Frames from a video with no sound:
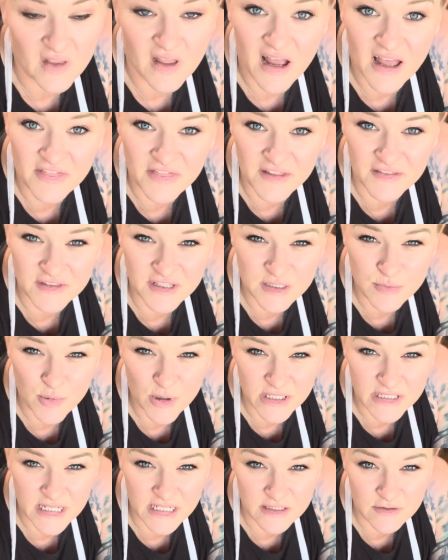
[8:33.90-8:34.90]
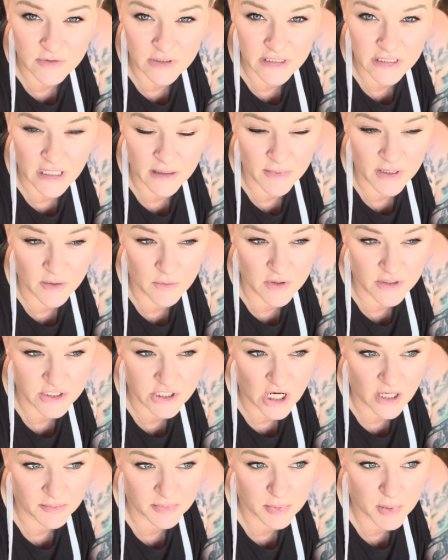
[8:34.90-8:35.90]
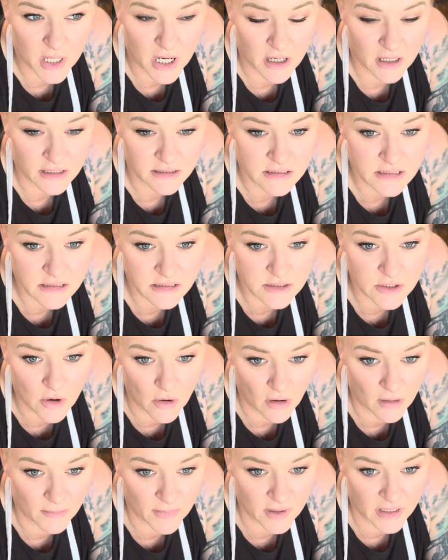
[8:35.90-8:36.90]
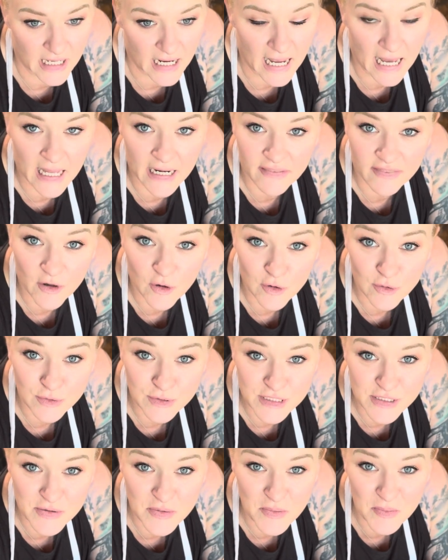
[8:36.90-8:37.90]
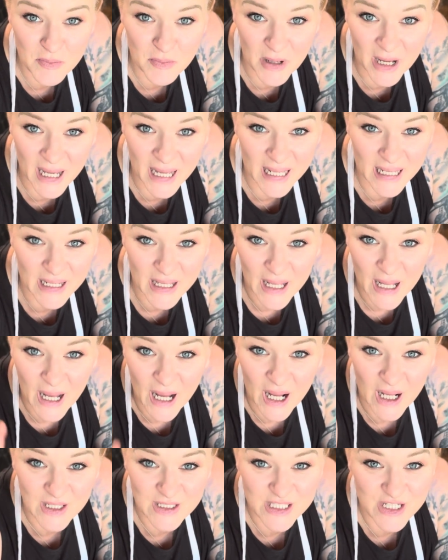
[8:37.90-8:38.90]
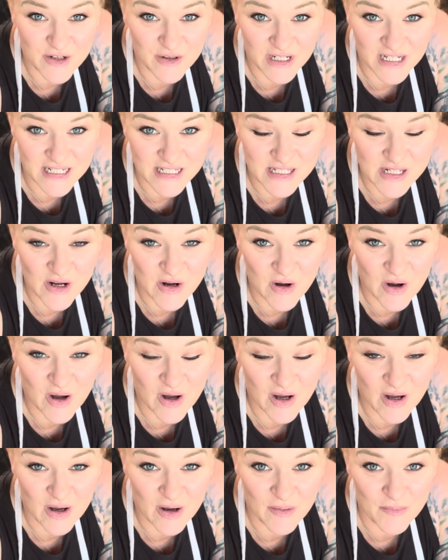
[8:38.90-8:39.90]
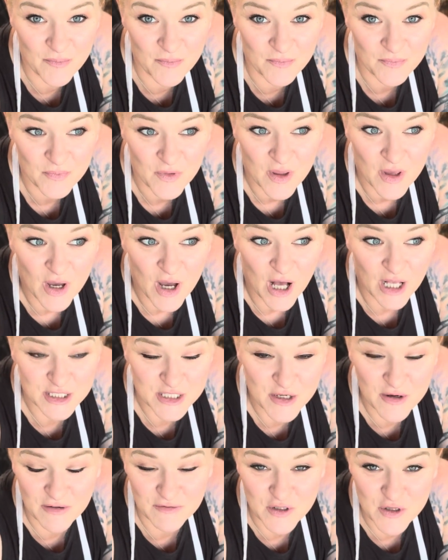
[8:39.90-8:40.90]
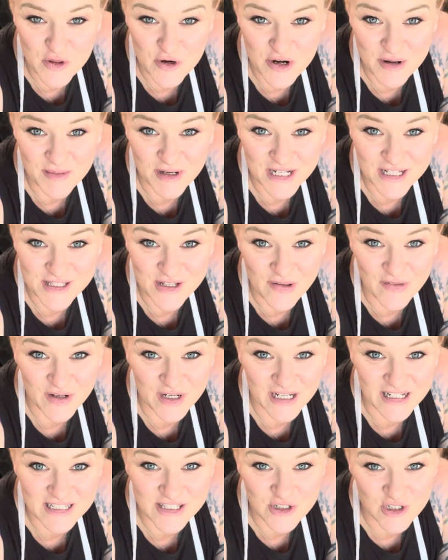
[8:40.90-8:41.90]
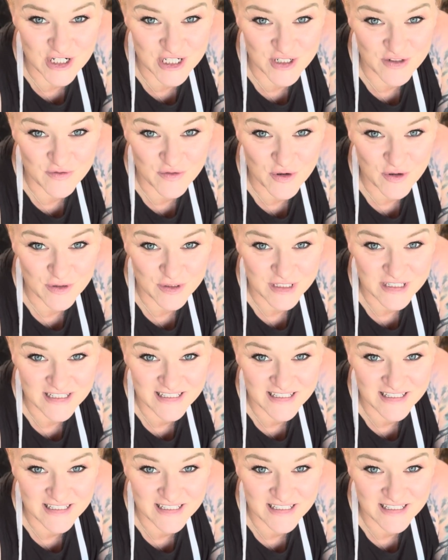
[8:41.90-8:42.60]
think this bread tastes really yummy with chopped pecans, so I'm gonna add those. But I'll see you next I'll see you after 30 minutes on the next stretch and fold.